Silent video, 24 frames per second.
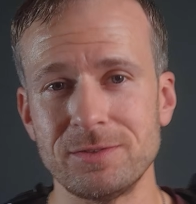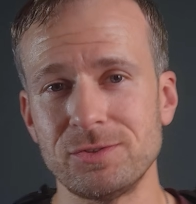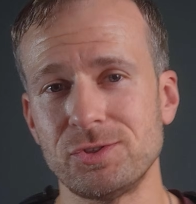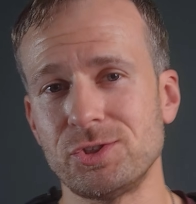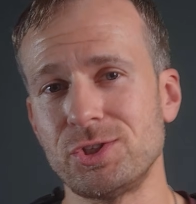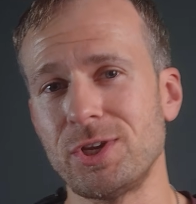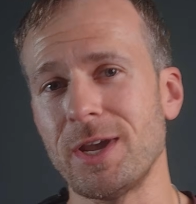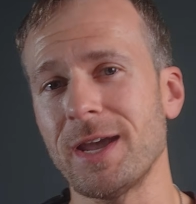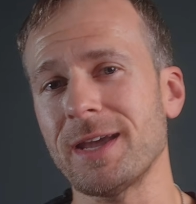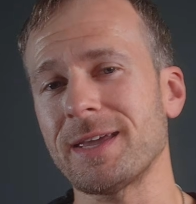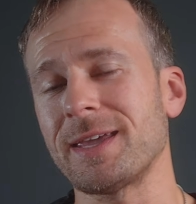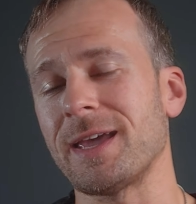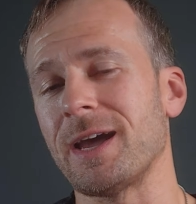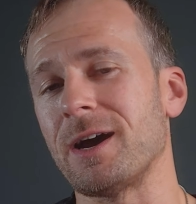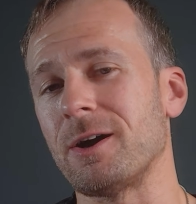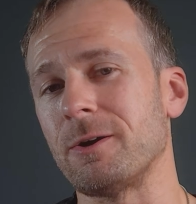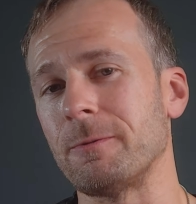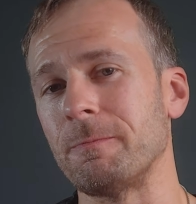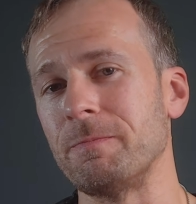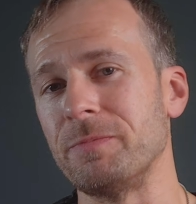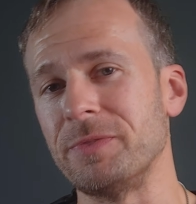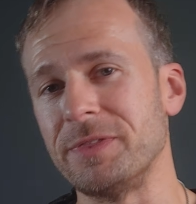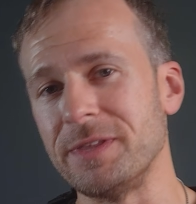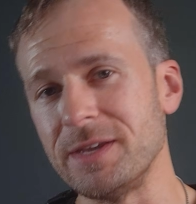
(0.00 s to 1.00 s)
check
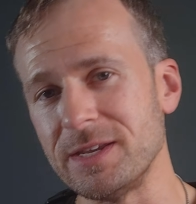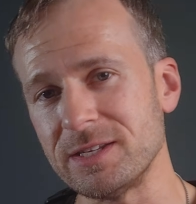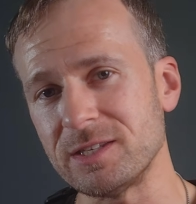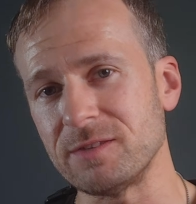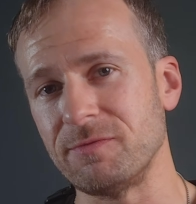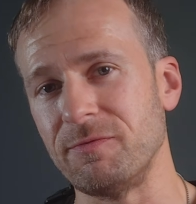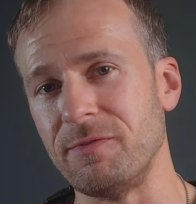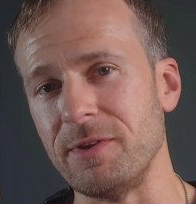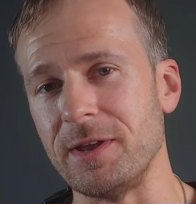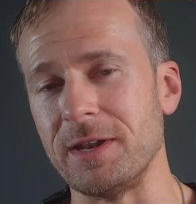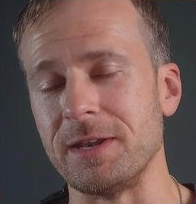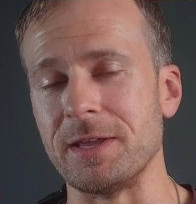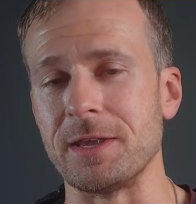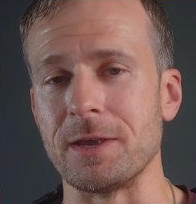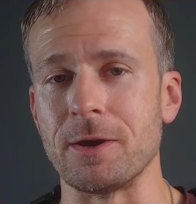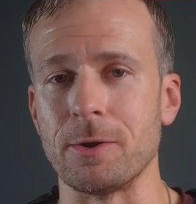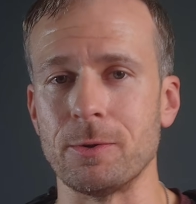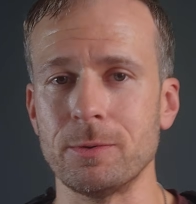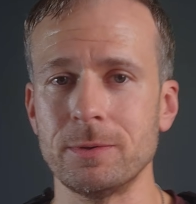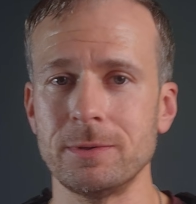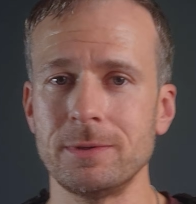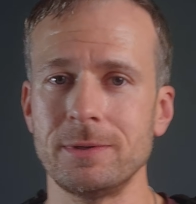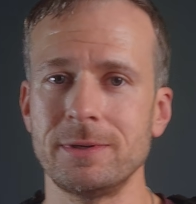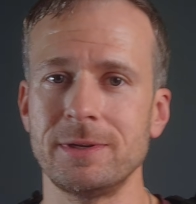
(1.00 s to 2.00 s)
out this
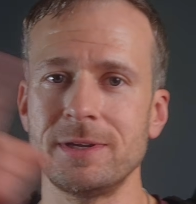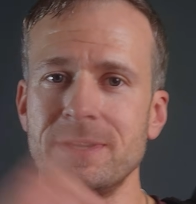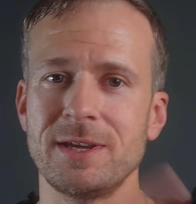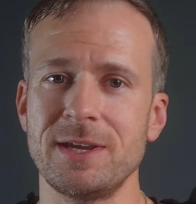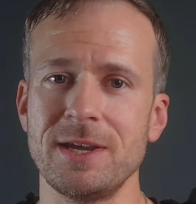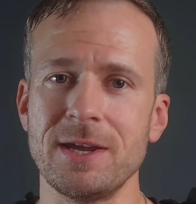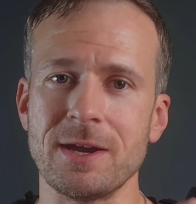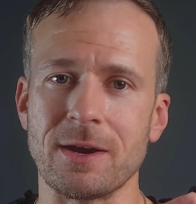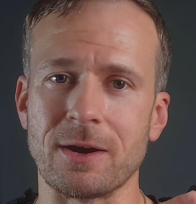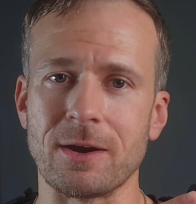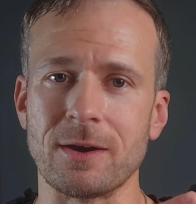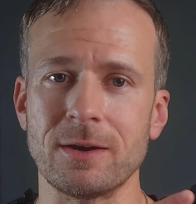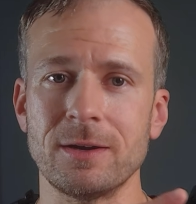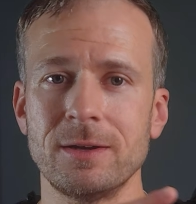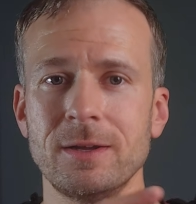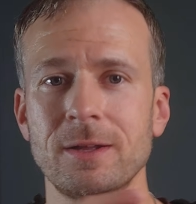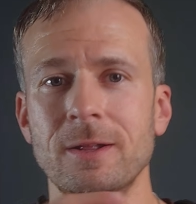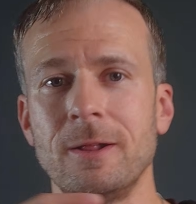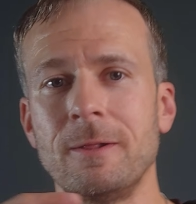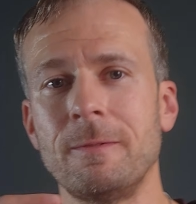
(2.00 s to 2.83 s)
video here